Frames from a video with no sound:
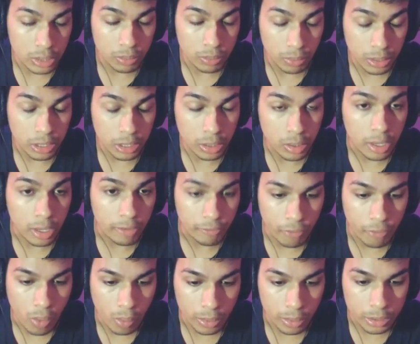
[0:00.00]
really looking
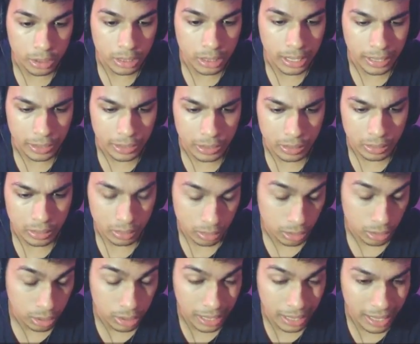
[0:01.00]
forward to get to
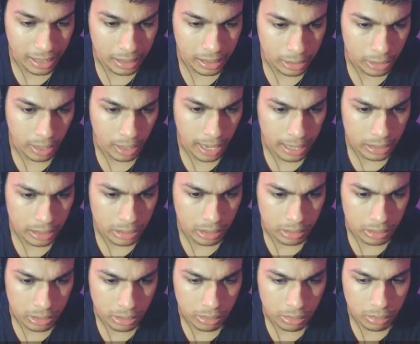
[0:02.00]
get your hands
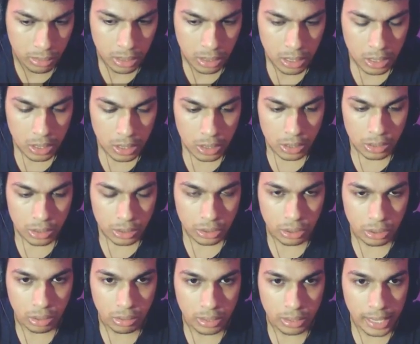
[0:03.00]
onto.
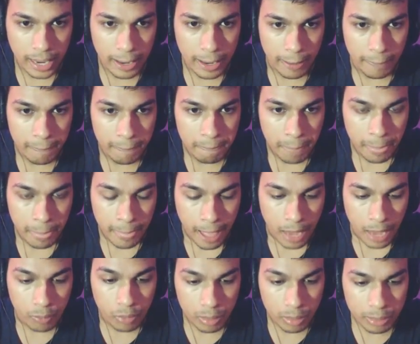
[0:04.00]
So yeah. I
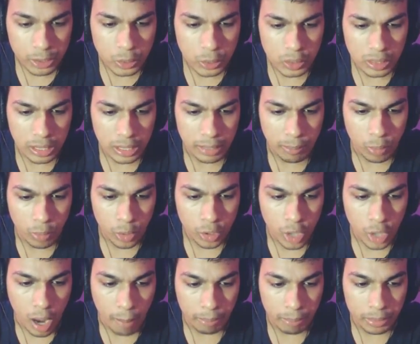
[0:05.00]
will be doing, like, more
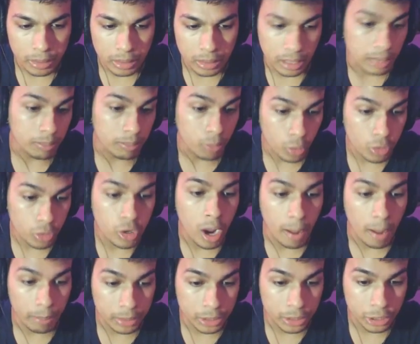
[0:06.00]
comp like more
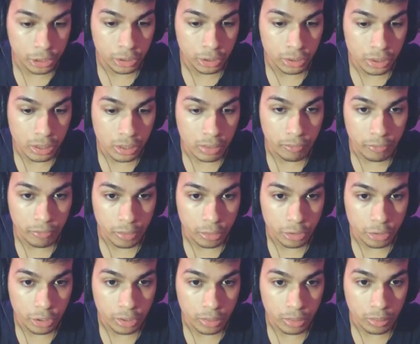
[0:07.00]
competitions in the
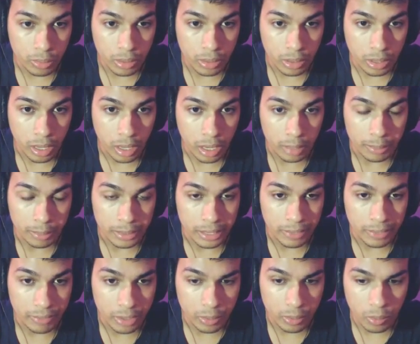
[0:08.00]
future where I'll be
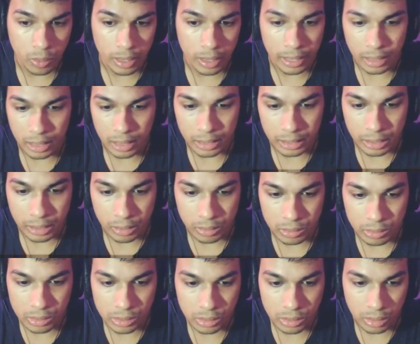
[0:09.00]
giving away, like, you know,
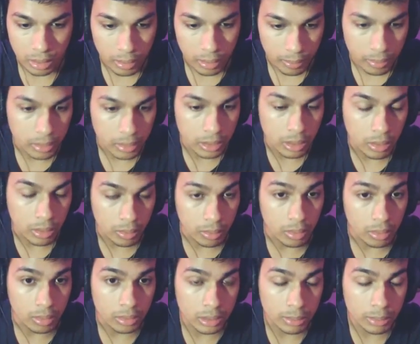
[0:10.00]
uh, you know,
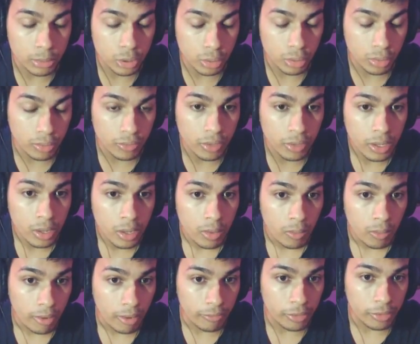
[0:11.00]
some sort of
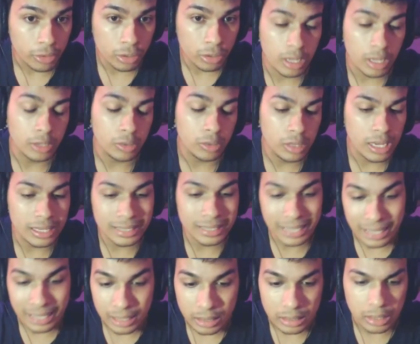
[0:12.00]
revenue so you guys
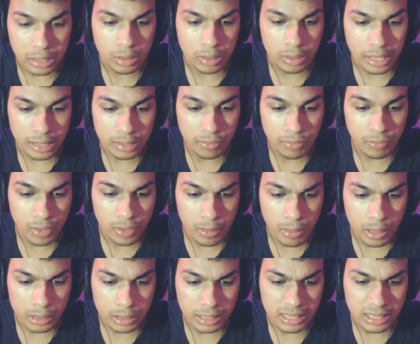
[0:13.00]
can, you know, get some
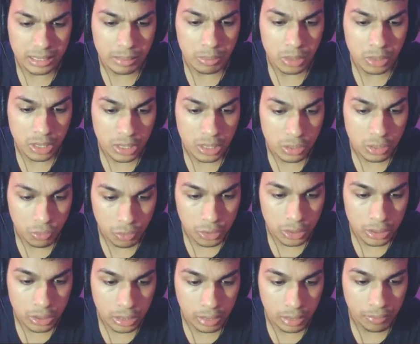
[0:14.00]
V-Bucks and some skins for
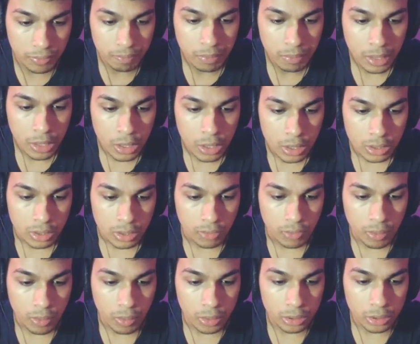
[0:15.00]
yourself. So if you
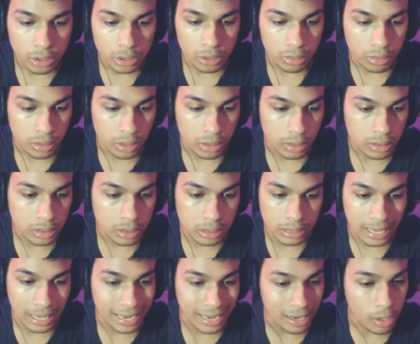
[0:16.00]
want to, you know,
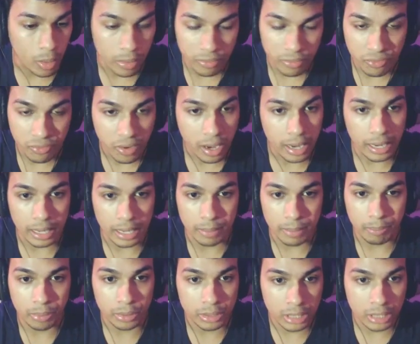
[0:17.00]
stay notified and
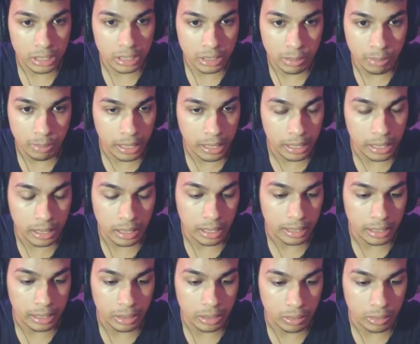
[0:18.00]
participate, like,
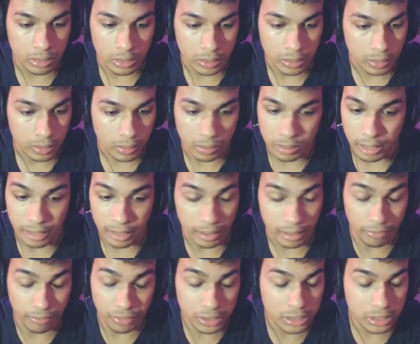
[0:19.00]
you know,
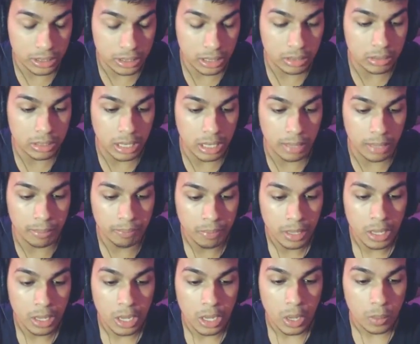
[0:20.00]
every single time
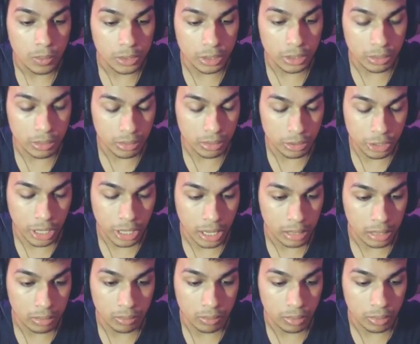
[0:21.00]
we do on the
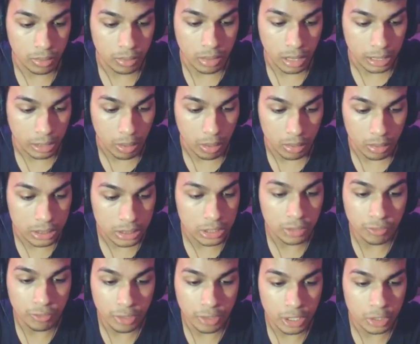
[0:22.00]
channel with, like, all these new
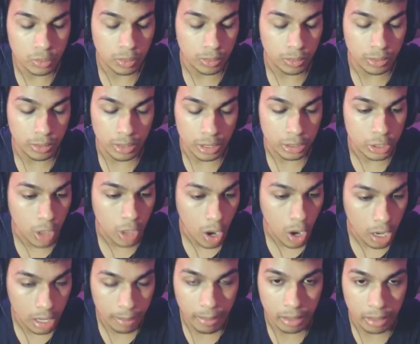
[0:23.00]
videos where we're
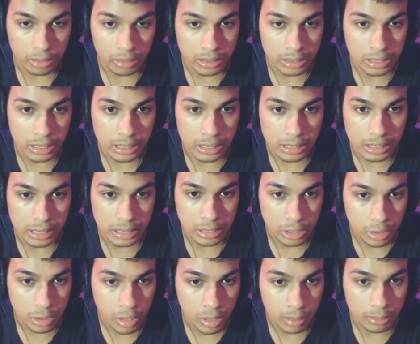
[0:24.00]
talking about the skins and the
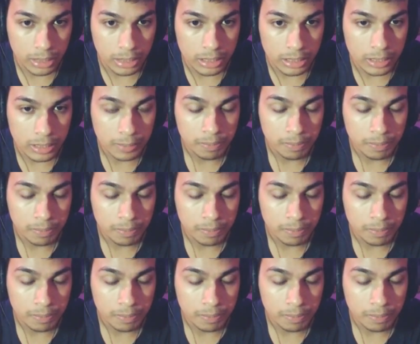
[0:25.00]
new updates.